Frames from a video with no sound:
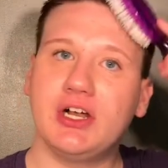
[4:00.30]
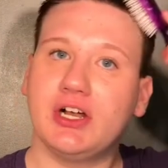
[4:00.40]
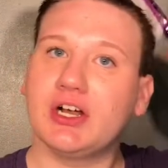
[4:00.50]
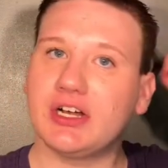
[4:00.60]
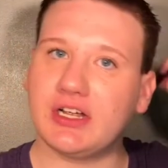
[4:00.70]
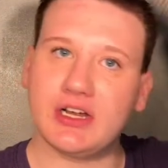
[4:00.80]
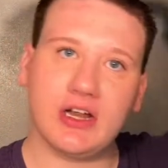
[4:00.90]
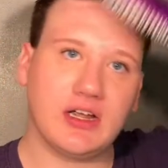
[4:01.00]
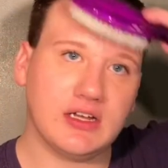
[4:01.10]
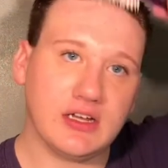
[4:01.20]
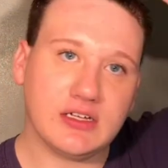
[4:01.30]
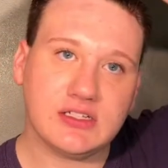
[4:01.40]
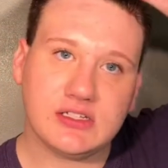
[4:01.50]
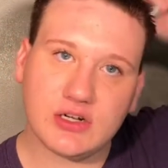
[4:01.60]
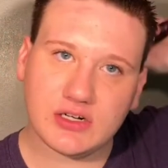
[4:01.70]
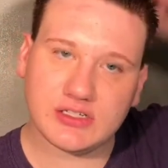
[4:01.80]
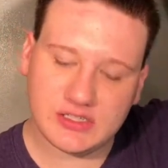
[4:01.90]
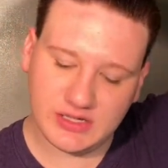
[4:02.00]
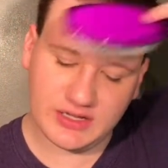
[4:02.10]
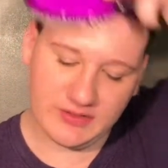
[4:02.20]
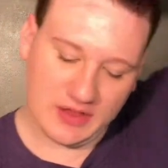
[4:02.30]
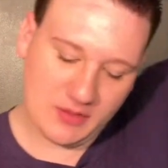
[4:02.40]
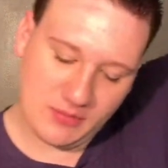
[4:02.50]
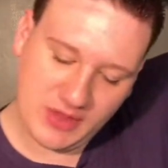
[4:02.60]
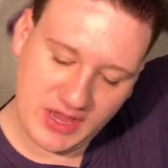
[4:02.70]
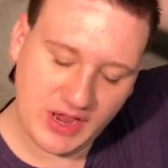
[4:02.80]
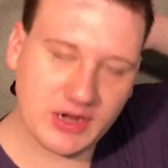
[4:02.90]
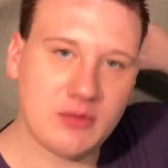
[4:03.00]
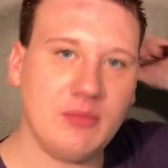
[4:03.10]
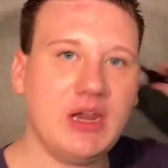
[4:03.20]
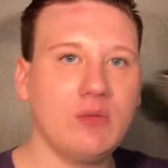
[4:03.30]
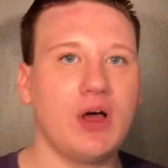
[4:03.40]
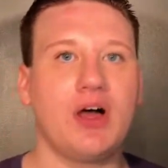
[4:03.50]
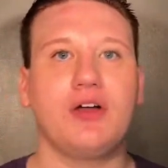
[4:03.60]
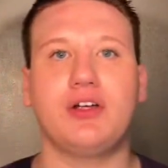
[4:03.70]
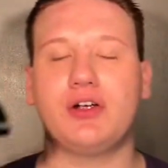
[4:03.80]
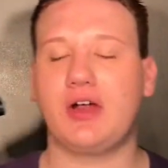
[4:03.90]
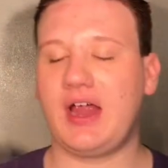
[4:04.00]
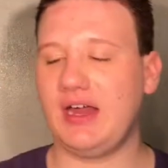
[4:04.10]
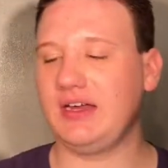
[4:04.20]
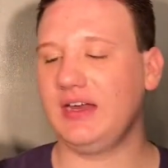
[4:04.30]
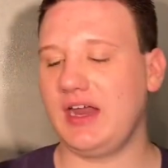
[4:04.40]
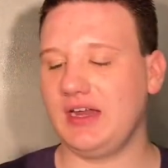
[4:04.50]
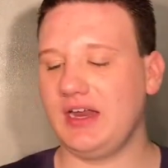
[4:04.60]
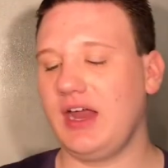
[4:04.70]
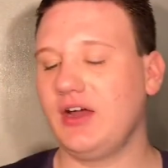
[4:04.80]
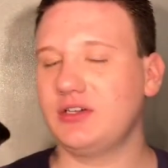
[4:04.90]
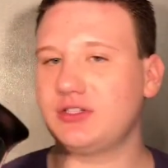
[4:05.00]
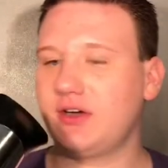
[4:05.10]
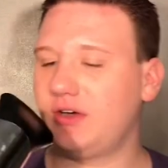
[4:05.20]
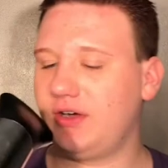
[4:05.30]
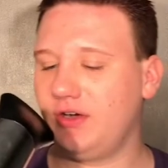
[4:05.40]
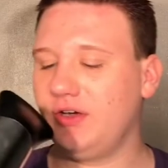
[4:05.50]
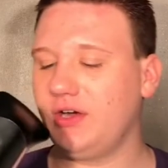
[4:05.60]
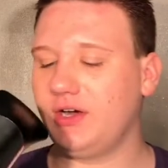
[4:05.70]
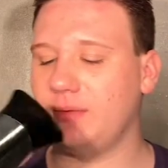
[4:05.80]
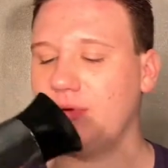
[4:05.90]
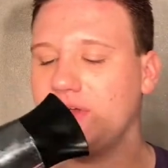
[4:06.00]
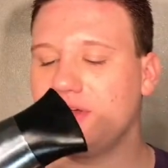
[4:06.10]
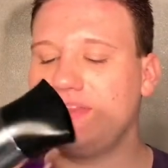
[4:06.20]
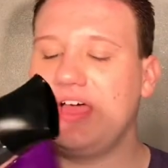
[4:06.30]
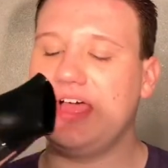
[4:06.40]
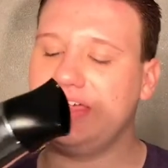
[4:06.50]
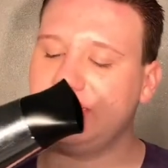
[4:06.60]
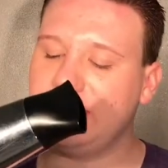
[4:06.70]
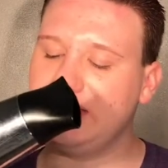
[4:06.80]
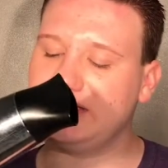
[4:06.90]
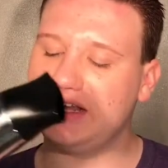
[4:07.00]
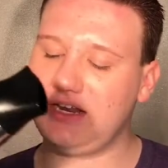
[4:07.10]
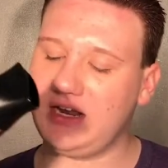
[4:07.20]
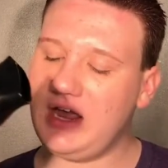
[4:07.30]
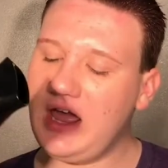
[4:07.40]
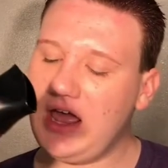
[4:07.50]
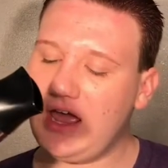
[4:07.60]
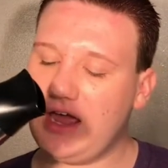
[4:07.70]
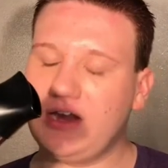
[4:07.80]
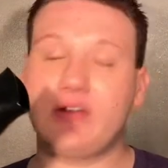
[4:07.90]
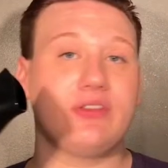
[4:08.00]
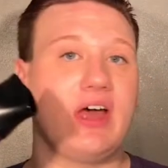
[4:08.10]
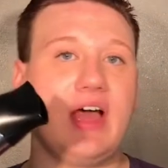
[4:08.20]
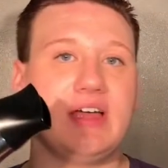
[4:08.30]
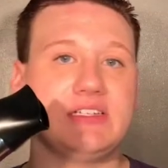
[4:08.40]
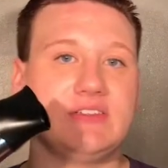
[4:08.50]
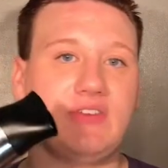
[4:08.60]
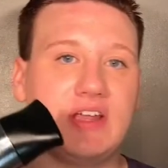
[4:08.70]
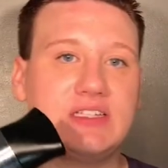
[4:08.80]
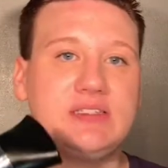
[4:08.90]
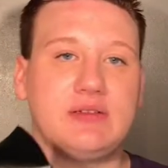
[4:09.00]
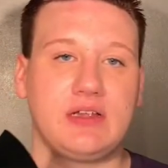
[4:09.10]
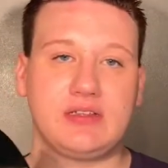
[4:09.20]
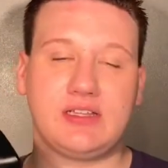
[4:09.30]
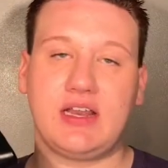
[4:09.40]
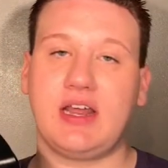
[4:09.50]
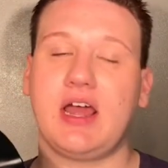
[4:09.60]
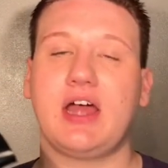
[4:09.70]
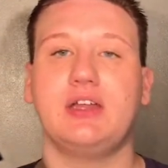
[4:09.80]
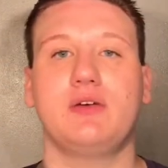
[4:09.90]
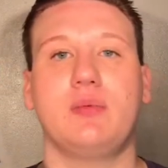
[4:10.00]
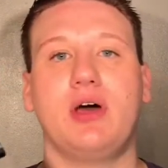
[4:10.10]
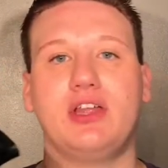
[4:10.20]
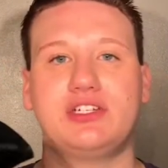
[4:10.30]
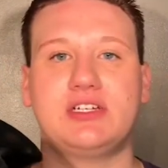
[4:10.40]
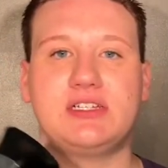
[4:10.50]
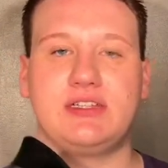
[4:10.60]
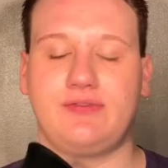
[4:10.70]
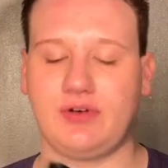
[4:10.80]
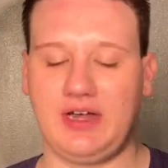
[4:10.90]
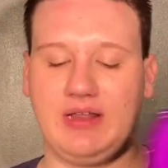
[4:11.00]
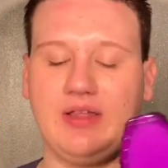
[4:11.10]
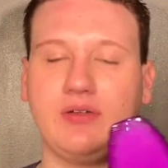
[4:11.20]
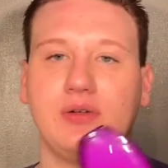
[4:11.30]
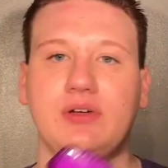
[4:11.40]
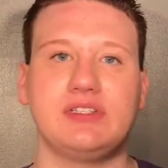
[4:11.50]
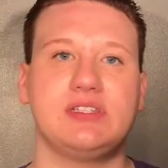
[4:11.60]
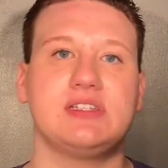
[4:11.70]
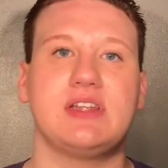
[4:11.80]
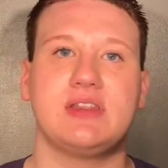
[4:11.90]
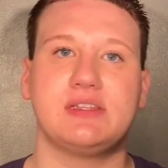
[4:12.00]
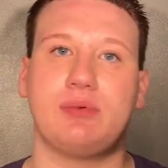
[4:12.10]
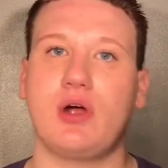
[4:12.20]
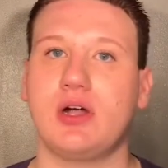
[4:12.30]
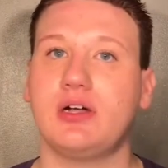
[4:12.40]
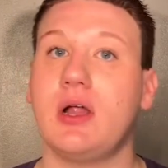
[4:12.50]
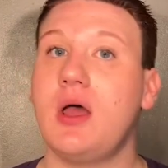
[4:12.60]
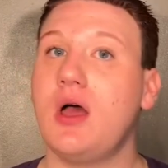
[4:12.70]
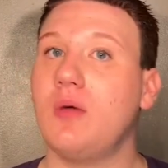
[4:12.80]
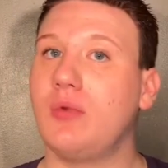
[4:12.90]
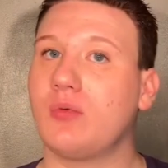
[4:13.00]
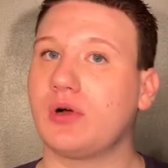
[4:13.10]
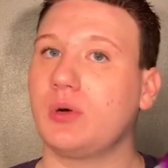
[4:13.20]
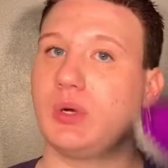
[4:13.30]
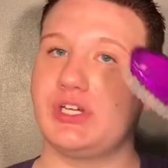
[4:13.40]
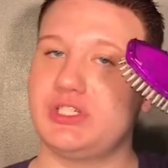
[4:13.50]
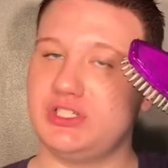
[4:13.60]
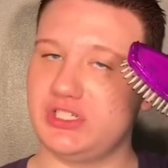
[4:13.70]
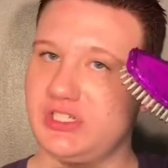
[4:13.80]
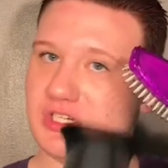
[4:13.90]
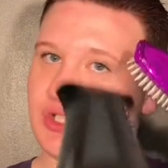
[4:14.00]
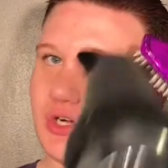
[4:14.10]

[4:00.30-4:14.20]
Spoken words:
You're going to start slicking that back. Meanwhile, your handy dandy hair dryer here, you're going to put it on the highest heat setting and on the highest fan setting. I do apologize for any loud noises at this part, but we're going to just